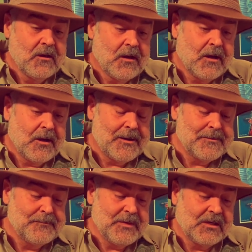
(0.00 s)
uh,
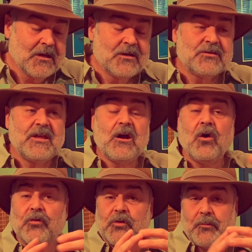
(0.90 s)
because they
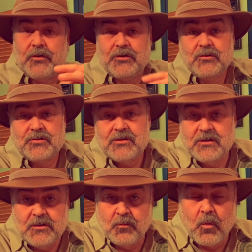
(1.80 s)
also produce
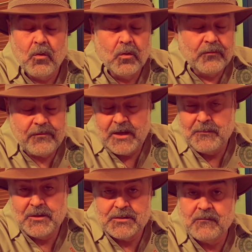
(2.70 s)
the world
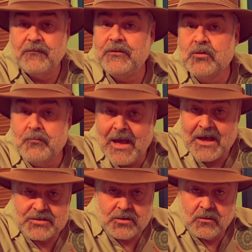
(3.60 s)
famous
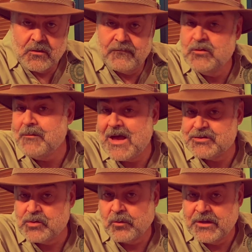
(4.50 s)
ViewMaster and
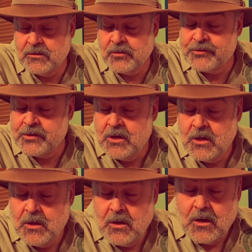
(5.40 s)
ViewMaster Reels.
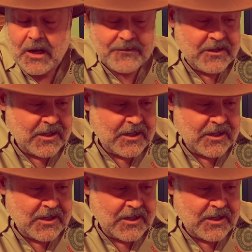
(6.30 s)
I think